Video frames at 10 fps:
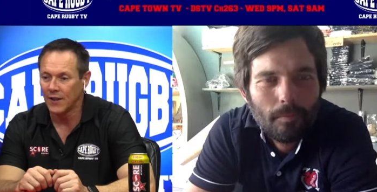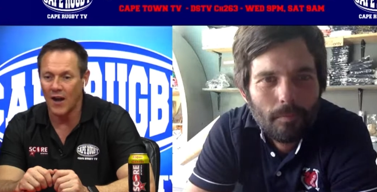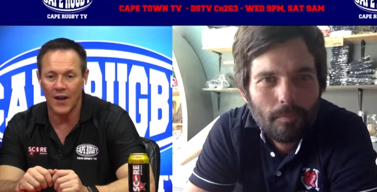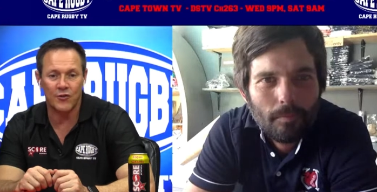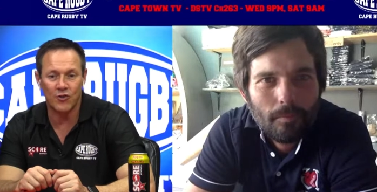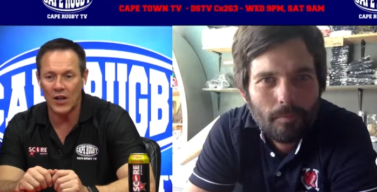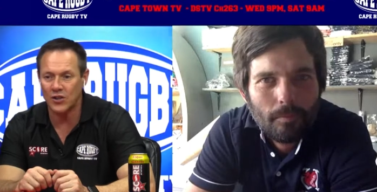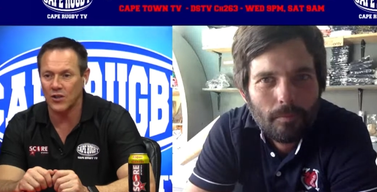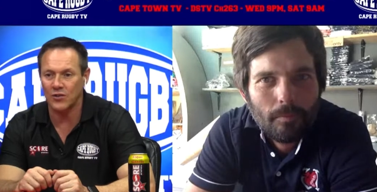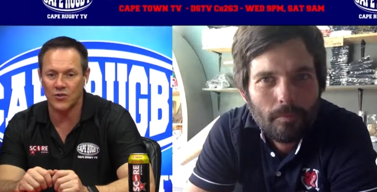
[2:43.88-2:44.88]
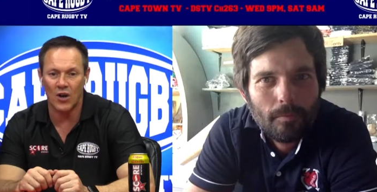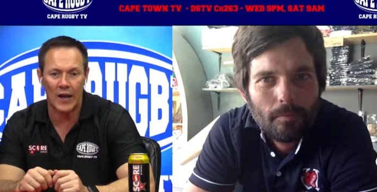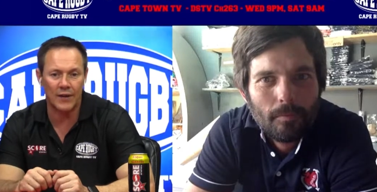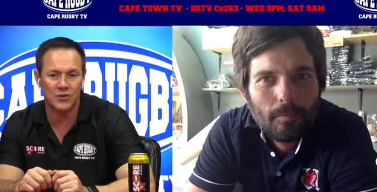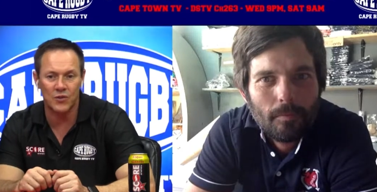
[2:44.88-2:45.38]
Speaker 1: hydration
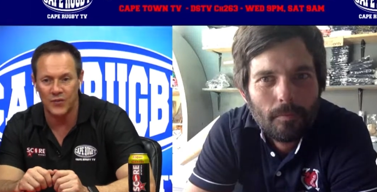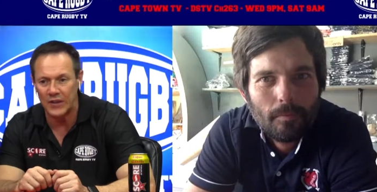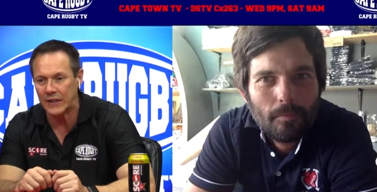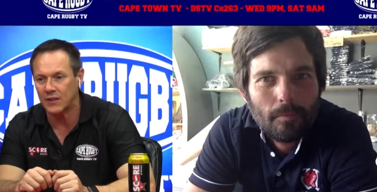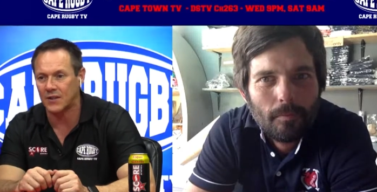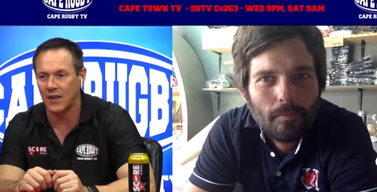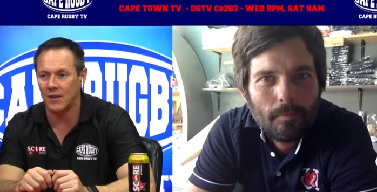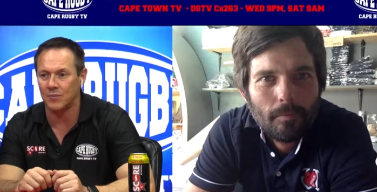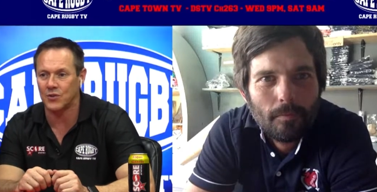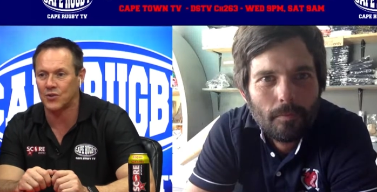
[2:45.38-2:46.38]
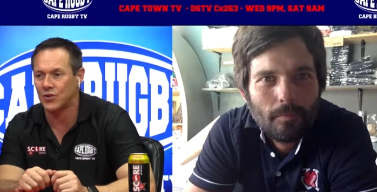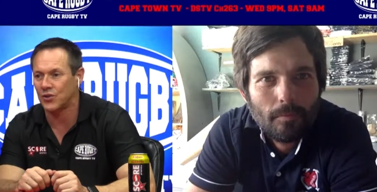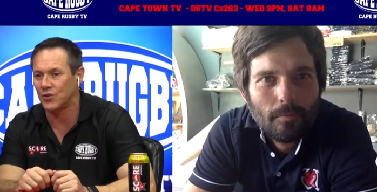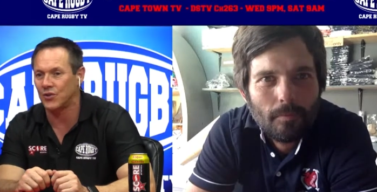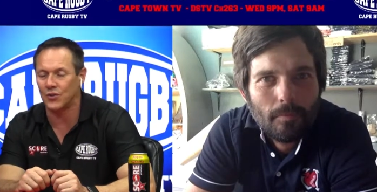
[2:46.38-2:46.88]
drives to feeding schemes
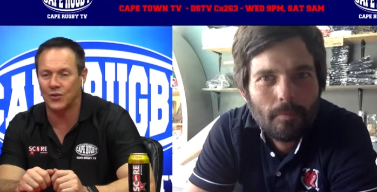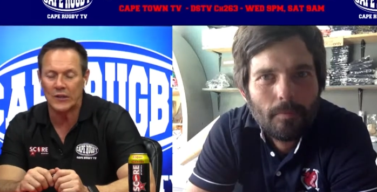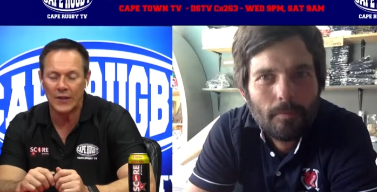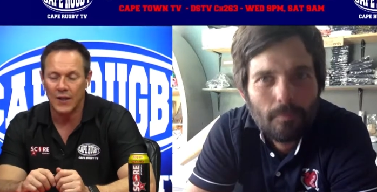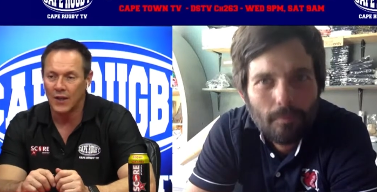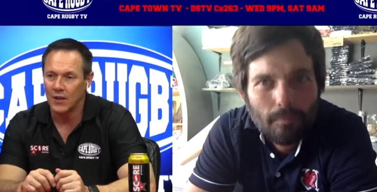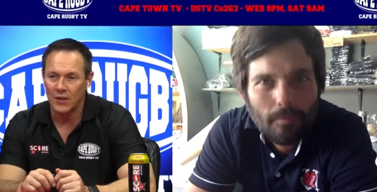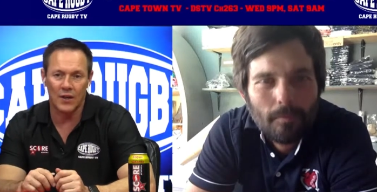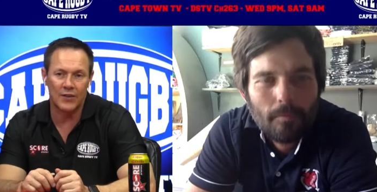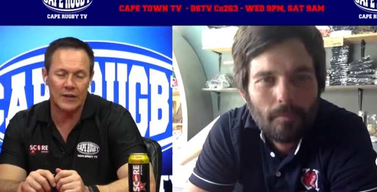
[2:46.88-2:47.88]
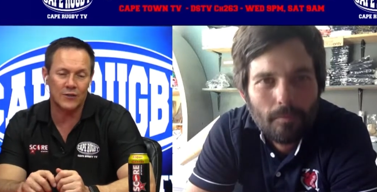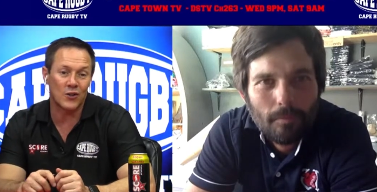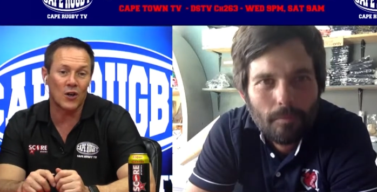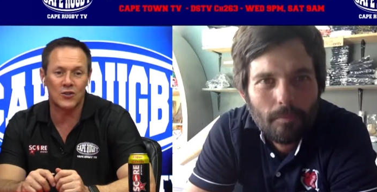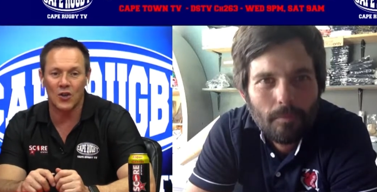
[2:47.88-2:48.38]
to, yeah, the
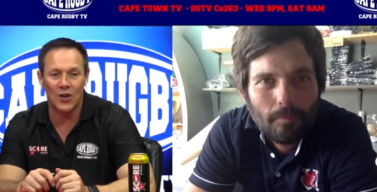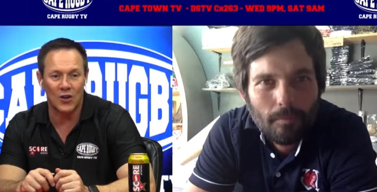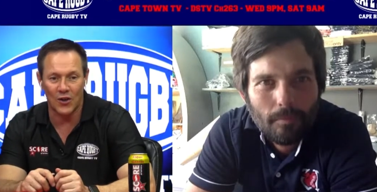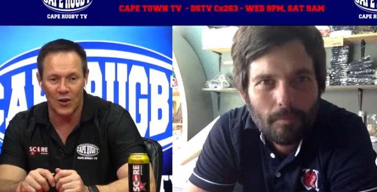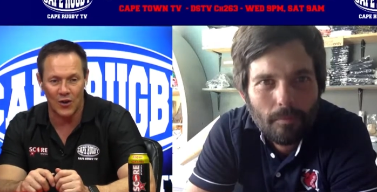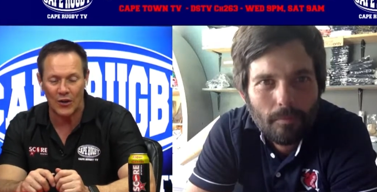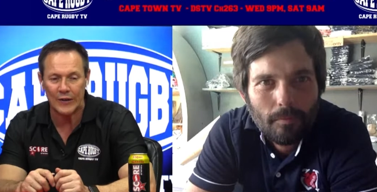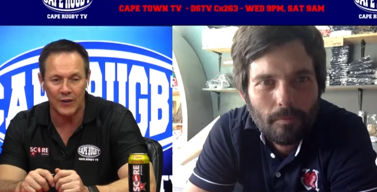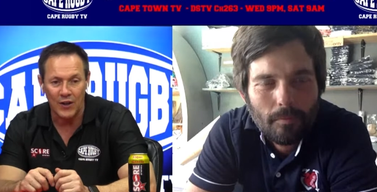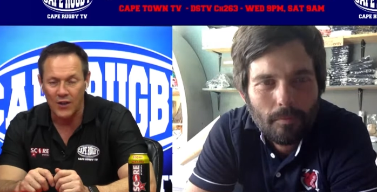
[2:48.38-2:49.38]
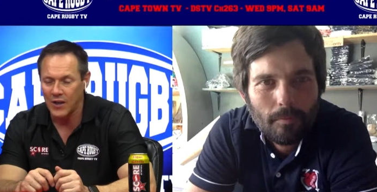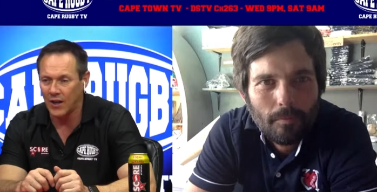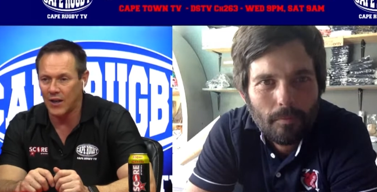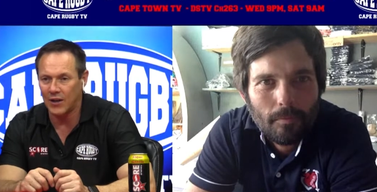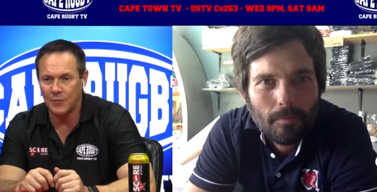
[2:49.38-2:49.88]
list goes on and on and on.
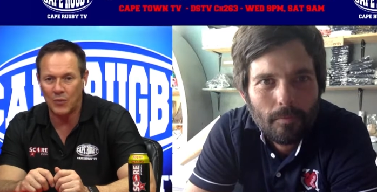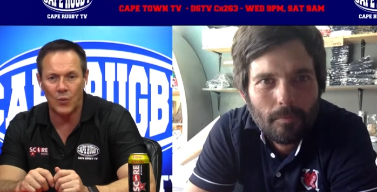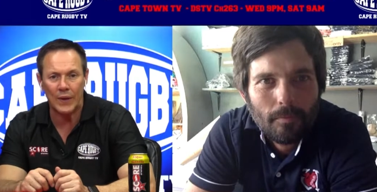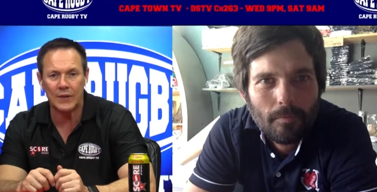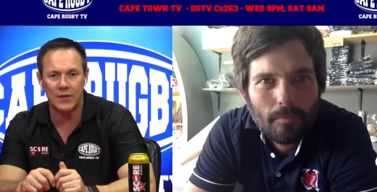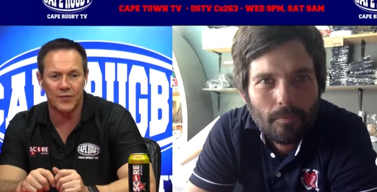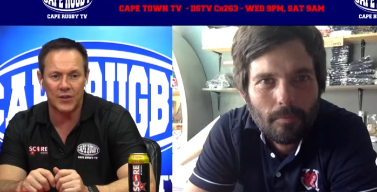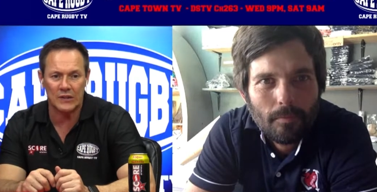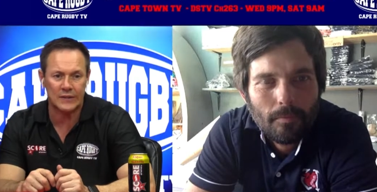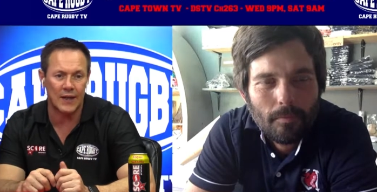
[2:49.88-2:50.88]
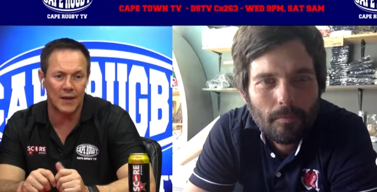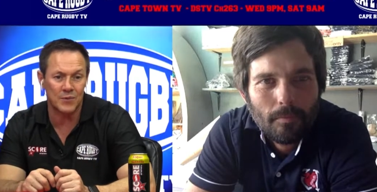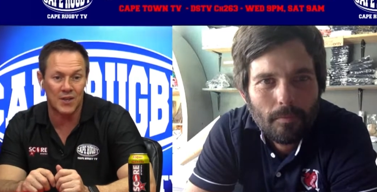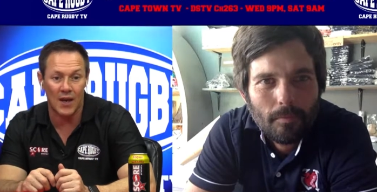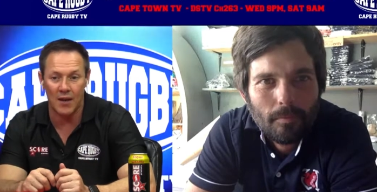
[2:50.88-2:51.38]
Um, when the difficult
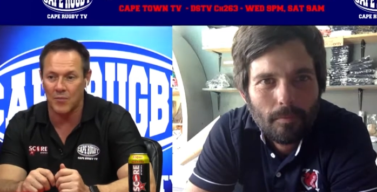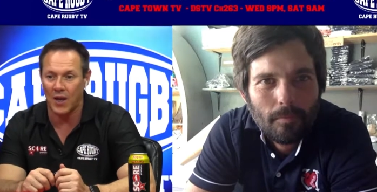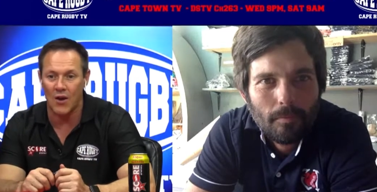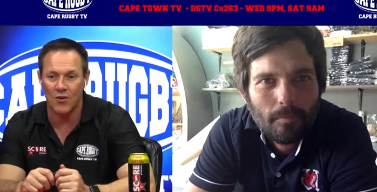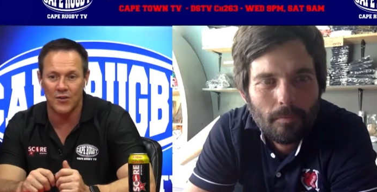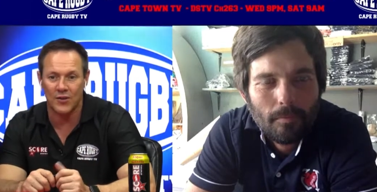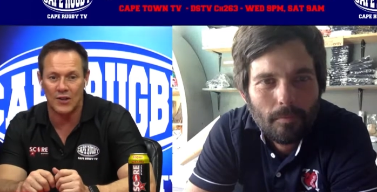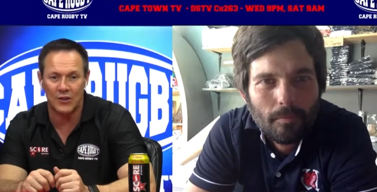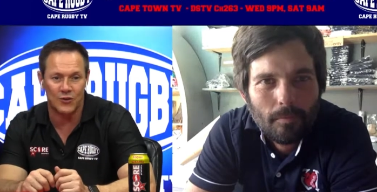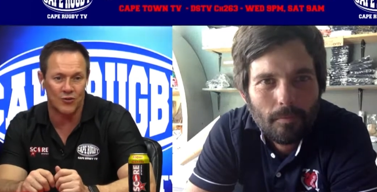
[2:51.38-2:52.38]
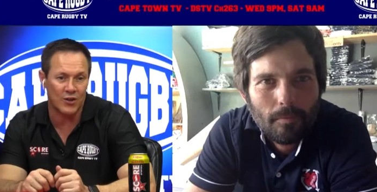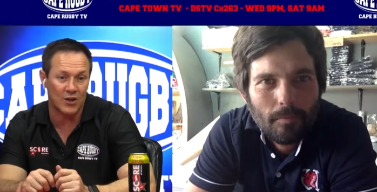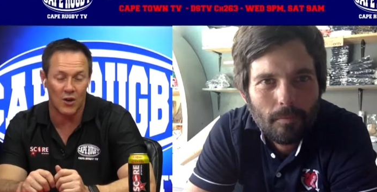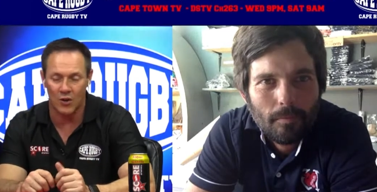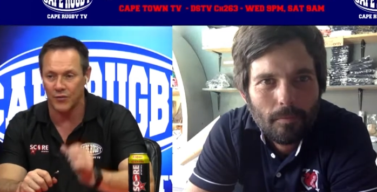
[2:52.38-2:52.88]
times came, Gareth, uh,
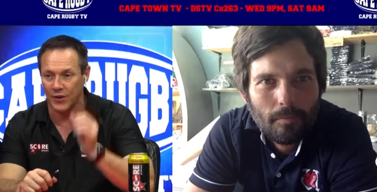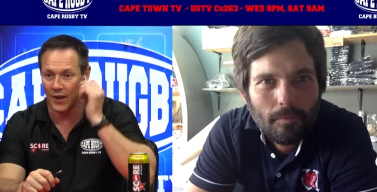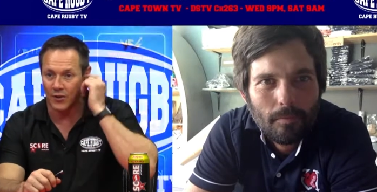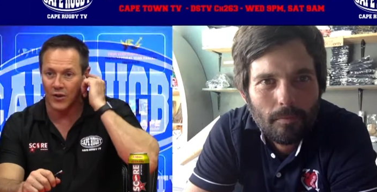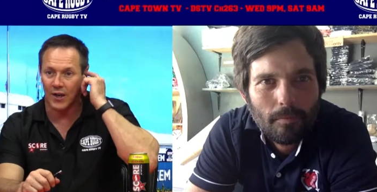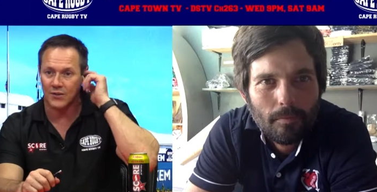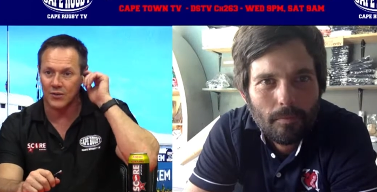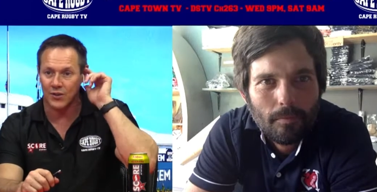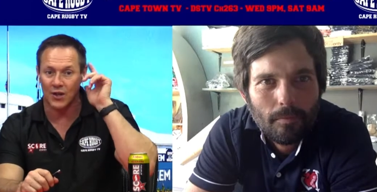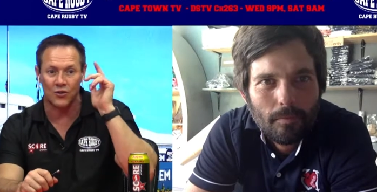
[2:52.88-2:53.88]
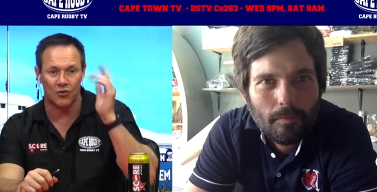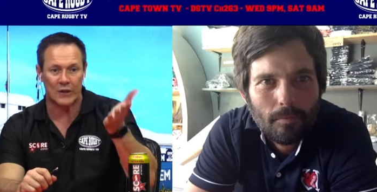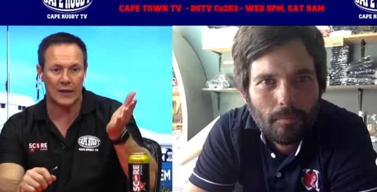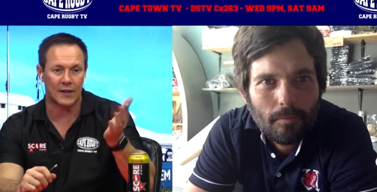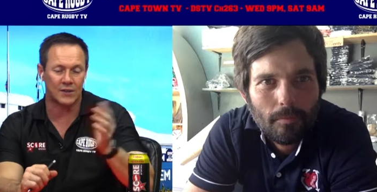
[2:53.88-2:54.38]
during COVID, and you had to, and you
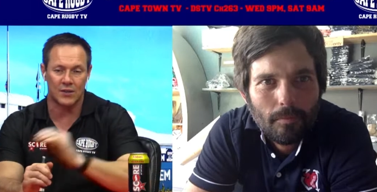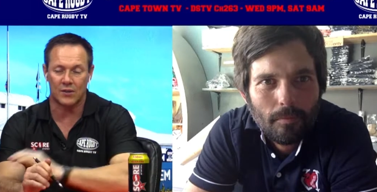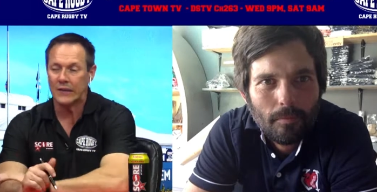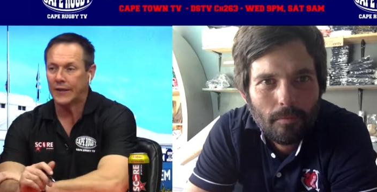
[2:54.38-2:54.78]
realized that